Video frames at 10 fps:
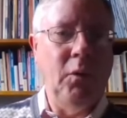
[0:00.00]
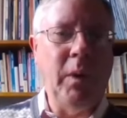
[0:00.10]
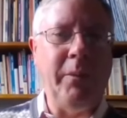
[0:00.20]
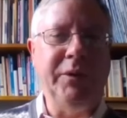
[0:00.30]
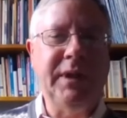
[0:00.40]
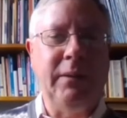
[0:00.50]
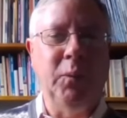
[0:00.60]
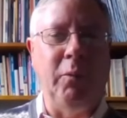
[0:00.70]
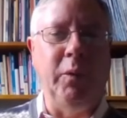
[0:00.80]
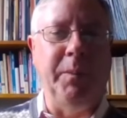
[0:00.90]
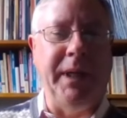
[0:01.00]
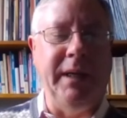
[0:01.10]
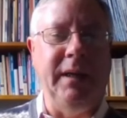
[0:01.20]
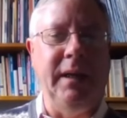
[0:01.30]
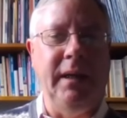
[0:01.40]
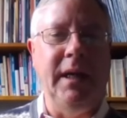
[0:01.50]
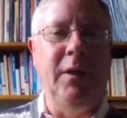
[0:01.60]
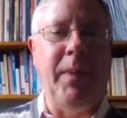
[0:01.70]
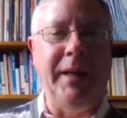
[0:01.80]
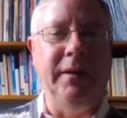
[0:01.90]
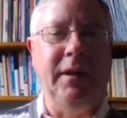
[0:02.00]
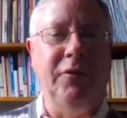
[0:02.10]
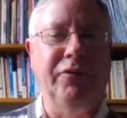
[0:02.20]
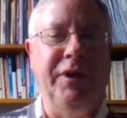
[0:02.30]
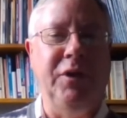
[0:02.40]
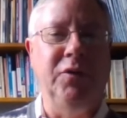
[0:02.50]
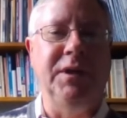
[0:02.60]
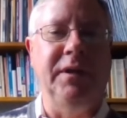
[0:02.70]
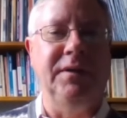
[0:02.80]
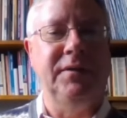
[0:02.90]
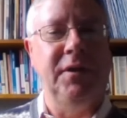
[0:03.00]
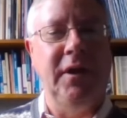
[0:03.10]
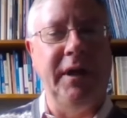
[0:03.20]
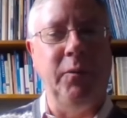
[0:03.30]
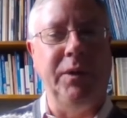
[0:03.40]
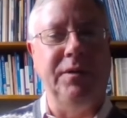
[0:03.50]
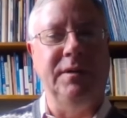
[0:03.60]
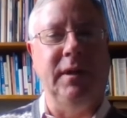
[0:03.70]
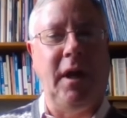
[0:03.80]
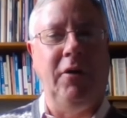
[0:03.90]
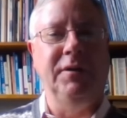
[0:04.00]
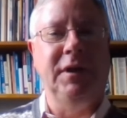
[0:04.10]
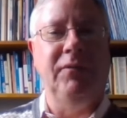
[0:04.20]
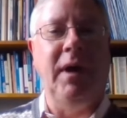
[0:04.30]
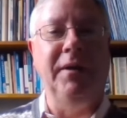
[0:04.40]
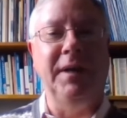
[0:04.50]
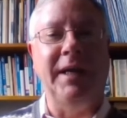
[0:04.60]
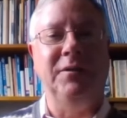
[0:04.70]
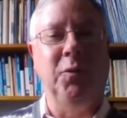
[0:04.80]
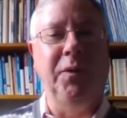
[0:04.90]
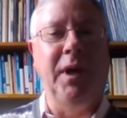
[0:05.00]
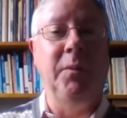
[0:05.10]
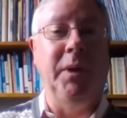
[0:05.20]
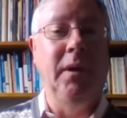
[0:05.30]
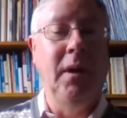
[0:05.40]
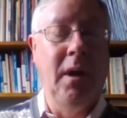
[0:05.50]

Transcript: we would be an independent country using sterling, which is the currency of our next door neighbor.